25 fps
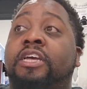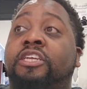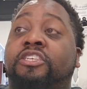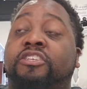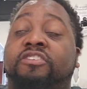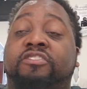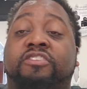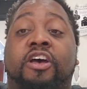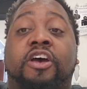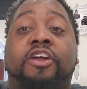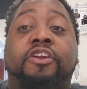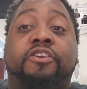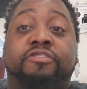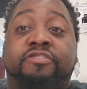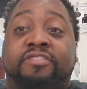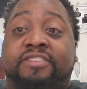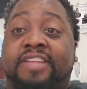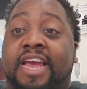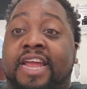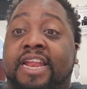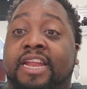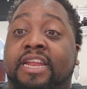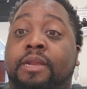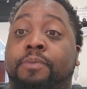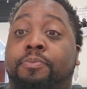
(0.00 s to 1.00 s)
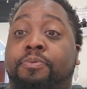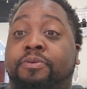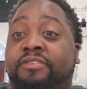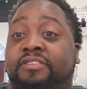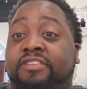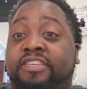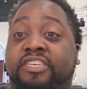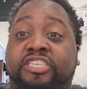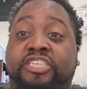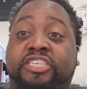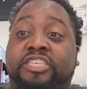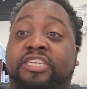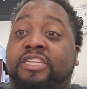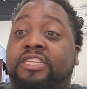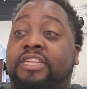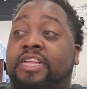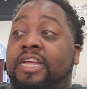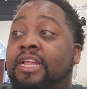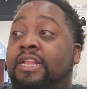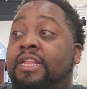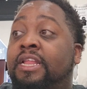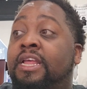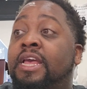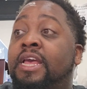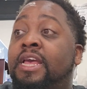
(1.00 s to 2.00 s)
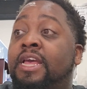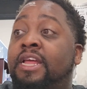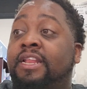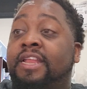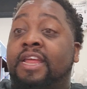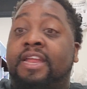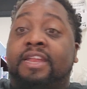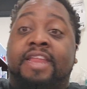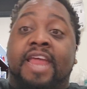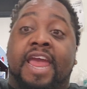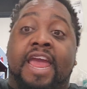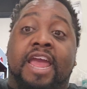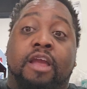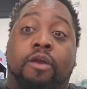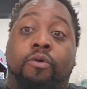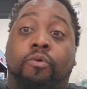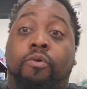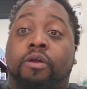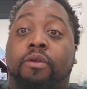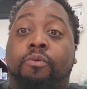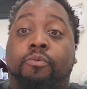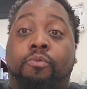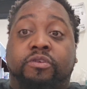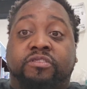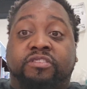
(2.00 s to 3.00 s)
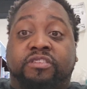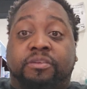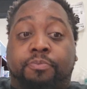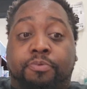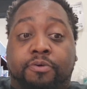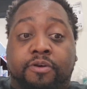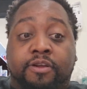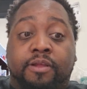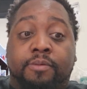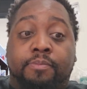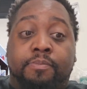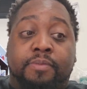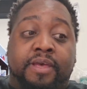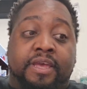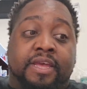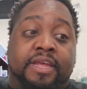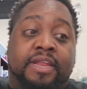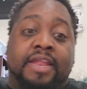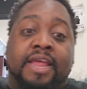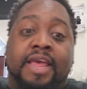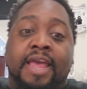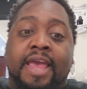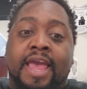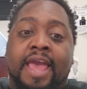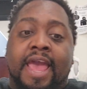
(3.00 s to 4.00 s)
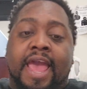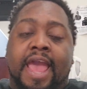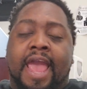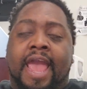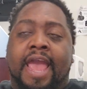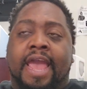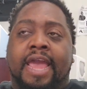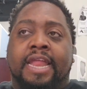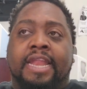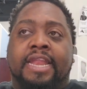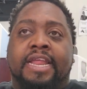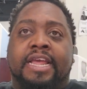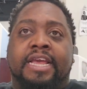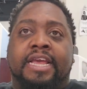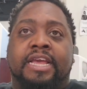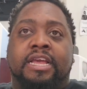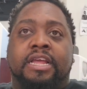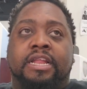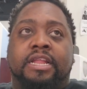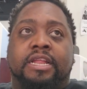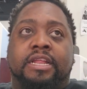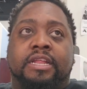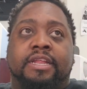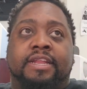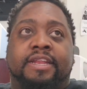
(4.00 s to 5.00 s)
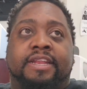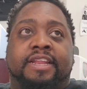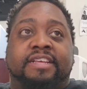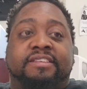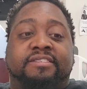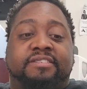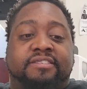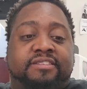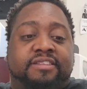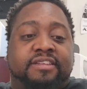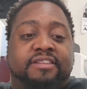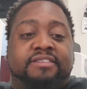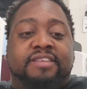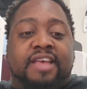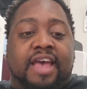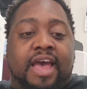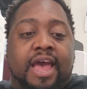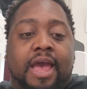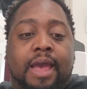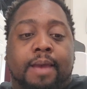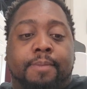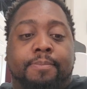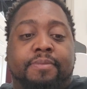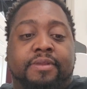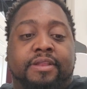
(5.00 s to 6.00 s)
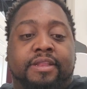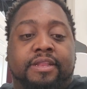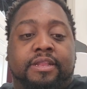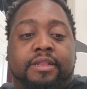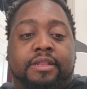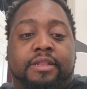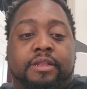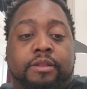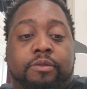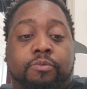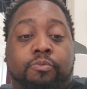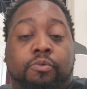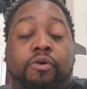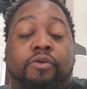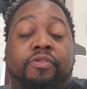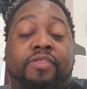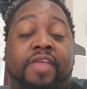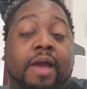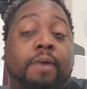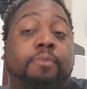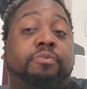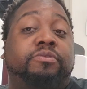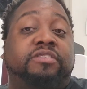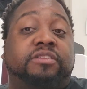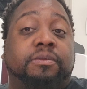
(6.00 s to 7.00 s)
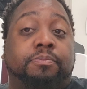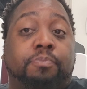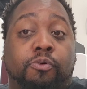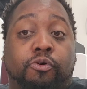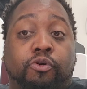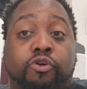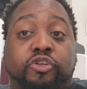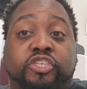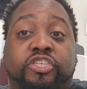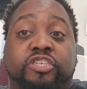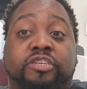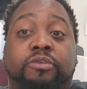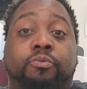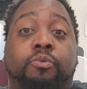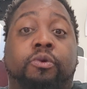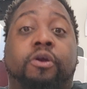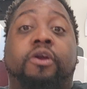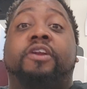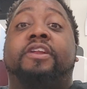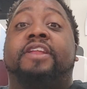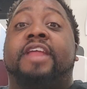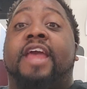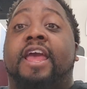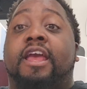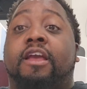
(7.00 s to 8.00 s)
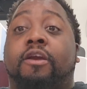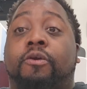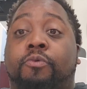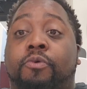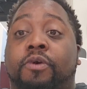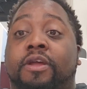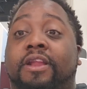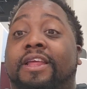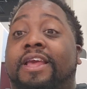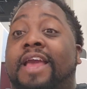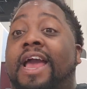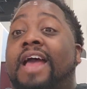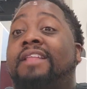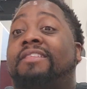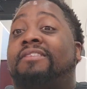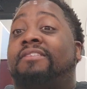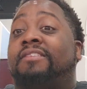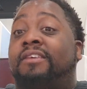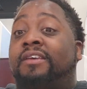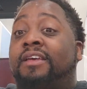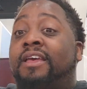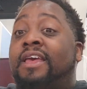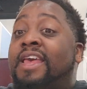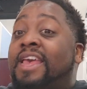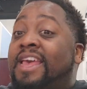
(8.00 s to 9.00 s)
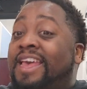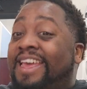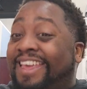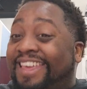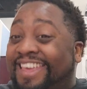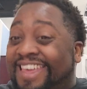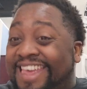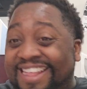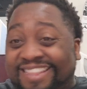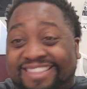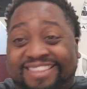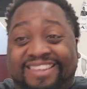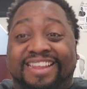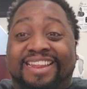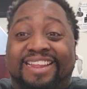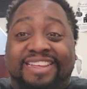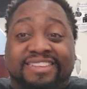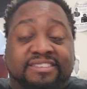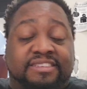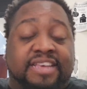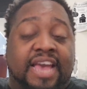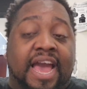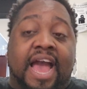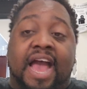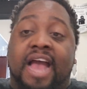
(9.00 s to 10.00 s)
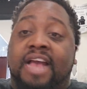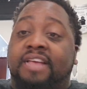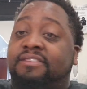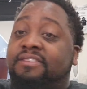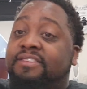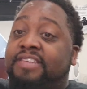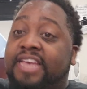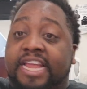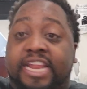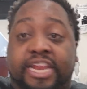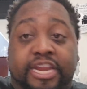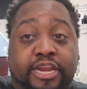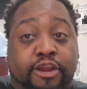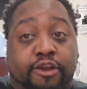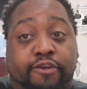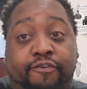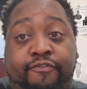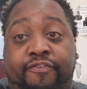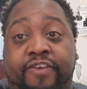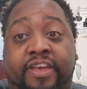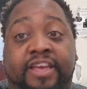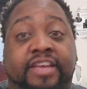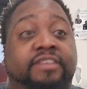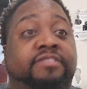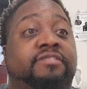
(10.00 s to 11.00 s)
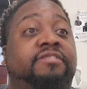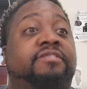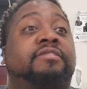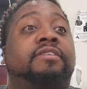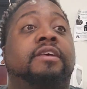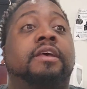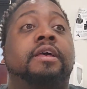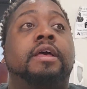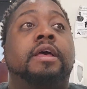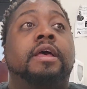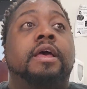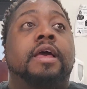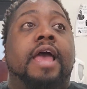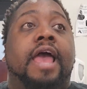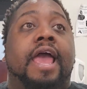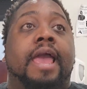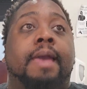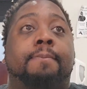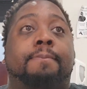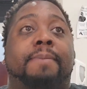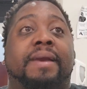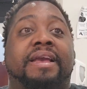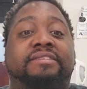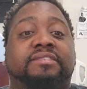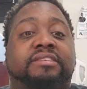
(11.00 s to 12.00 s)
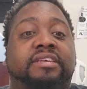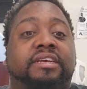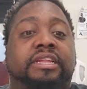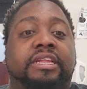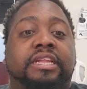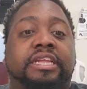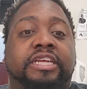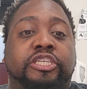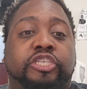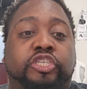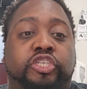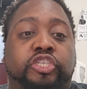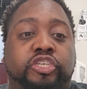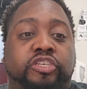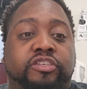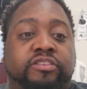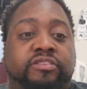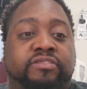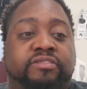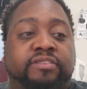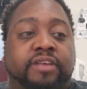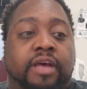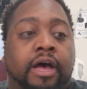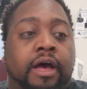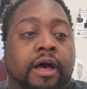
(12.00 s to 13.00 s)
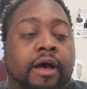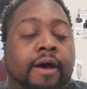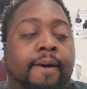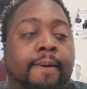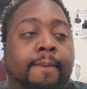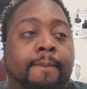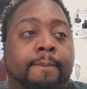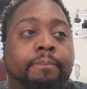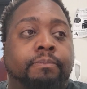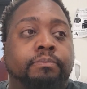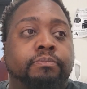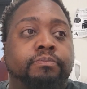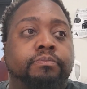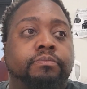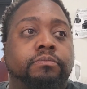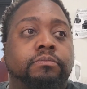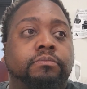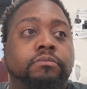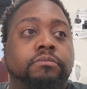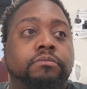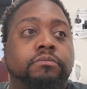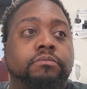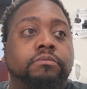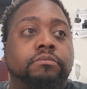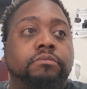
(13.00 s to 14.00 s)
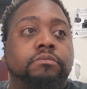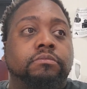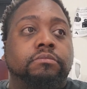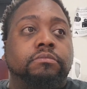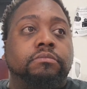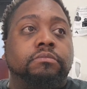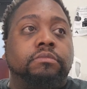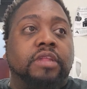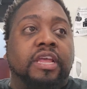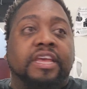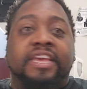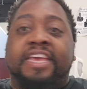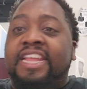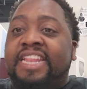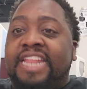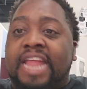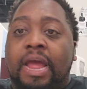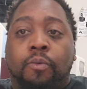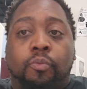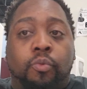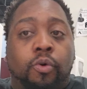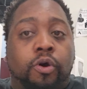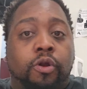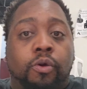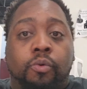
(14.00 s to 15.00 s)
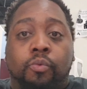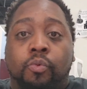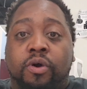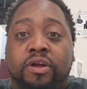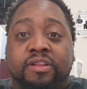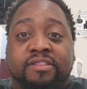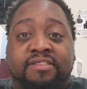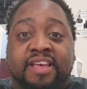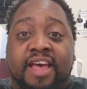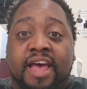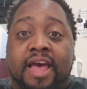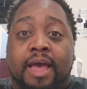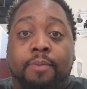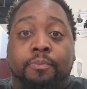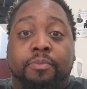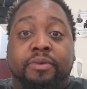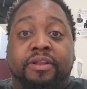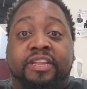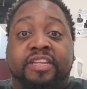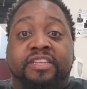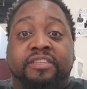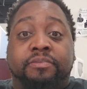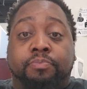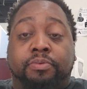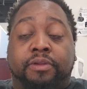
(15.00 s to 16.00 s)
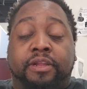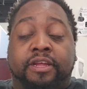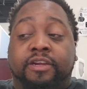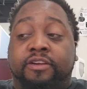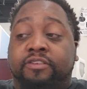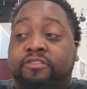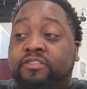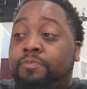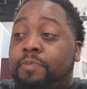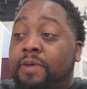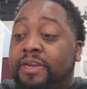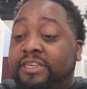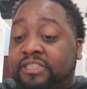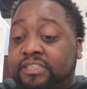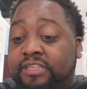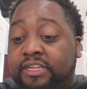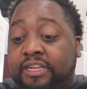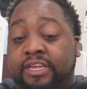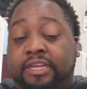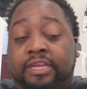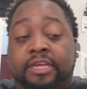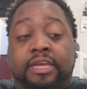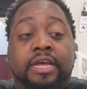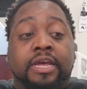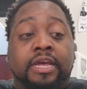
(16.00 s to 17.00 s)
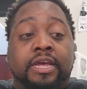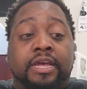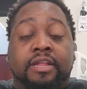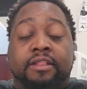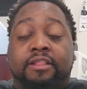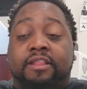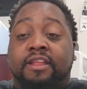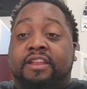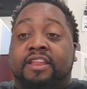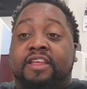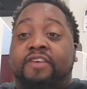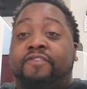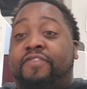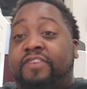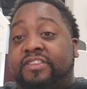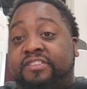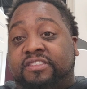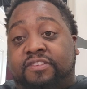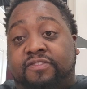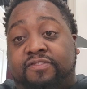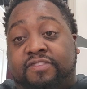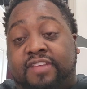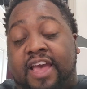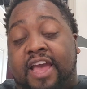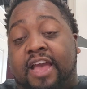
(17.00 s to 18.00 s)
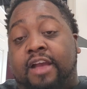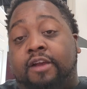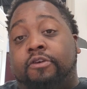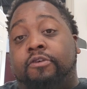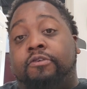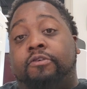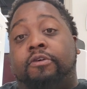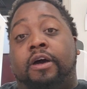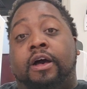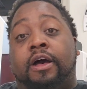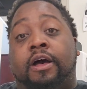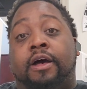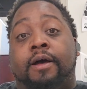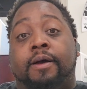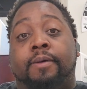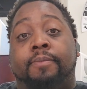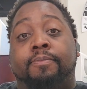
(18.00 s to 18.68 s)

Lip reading: just understanding the position that Dan Quinn wants to put him in. And this is the time, well, that was the portion where Dan Quinn got to get to these guys, get in their face, and basically just get that one-on-one time with these players, especially the defensive tackle,